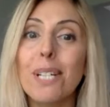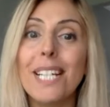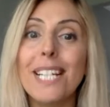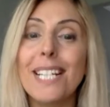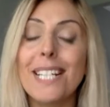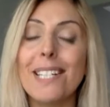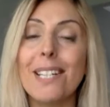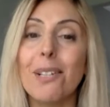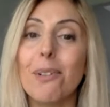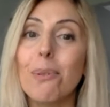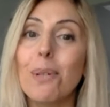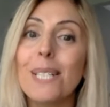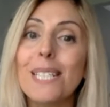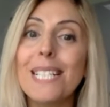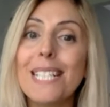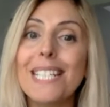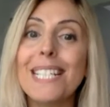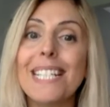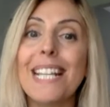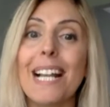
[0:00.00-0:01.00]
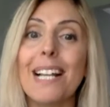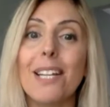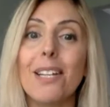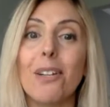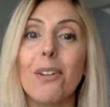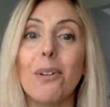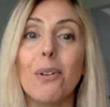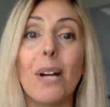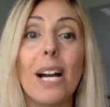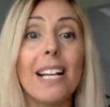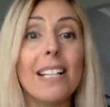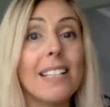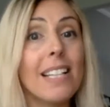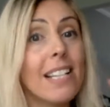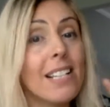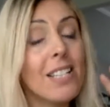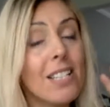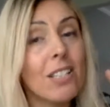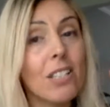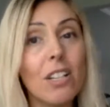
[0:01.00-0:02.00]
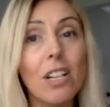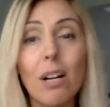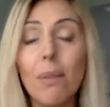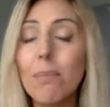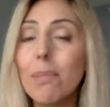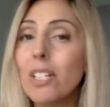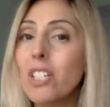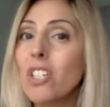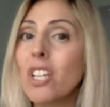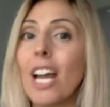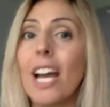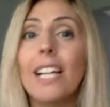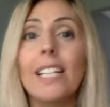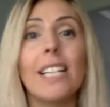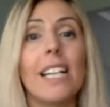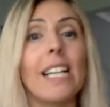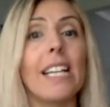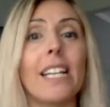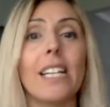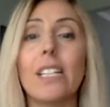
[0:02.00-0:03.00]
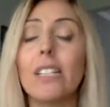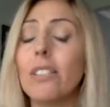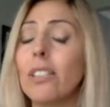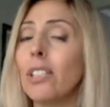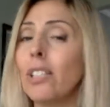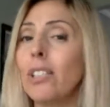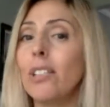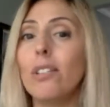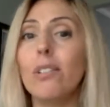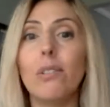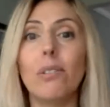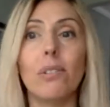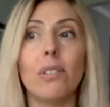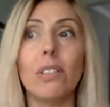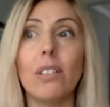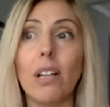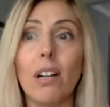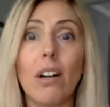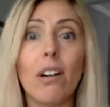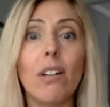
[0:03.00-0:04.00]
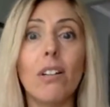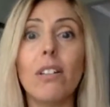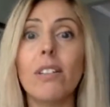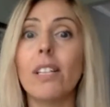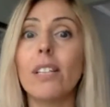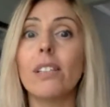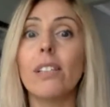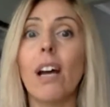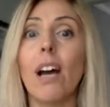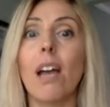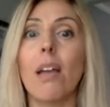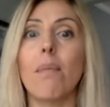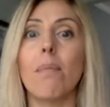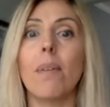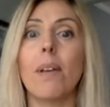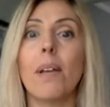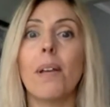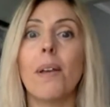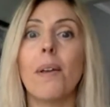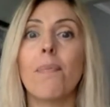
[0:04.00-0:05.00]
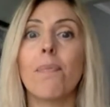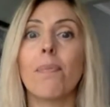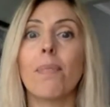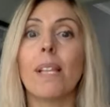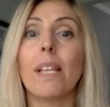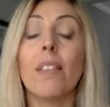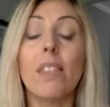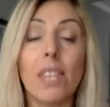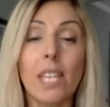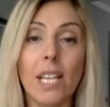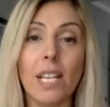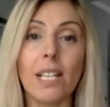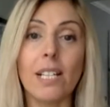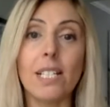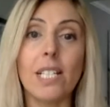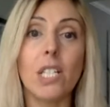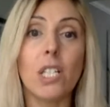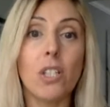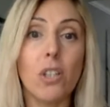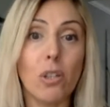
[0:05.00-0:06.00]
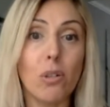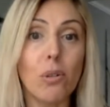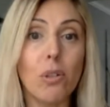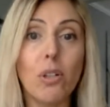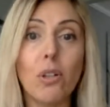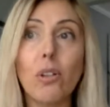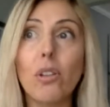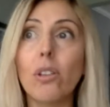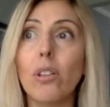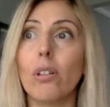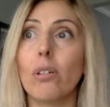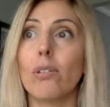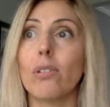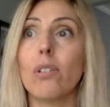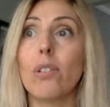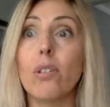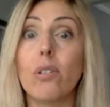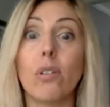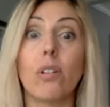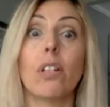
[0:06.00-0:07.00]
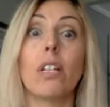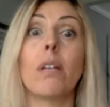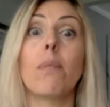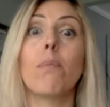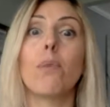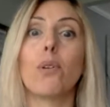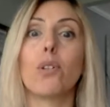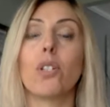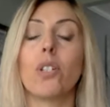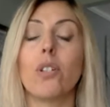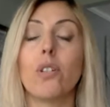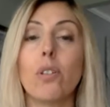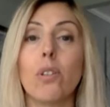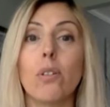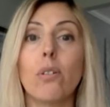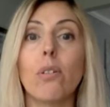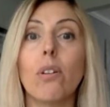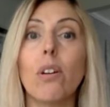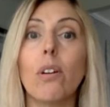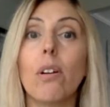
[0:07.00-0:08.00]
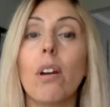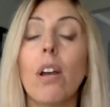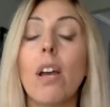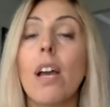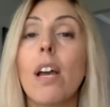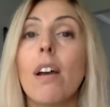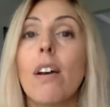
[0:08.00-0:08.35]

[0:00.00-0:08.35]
Where is it? What is telling you? And it's come channeling to you all the time. Things through your thoughts, through your emotions, through your